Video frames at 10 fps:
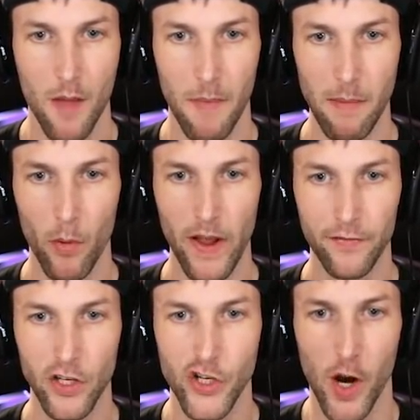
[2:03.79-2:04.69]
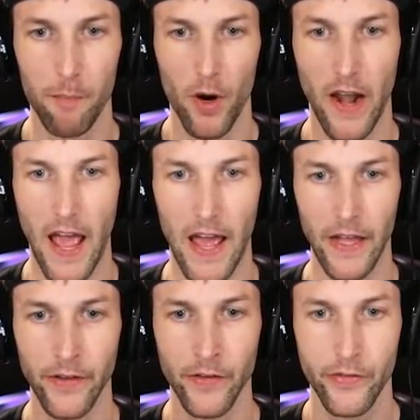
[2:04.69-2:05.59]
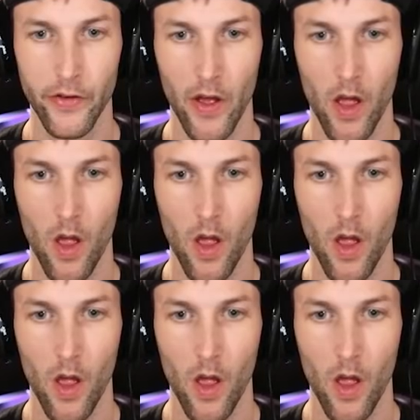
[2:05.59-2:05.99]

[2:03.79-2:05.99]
Maybe we have to jump on heads.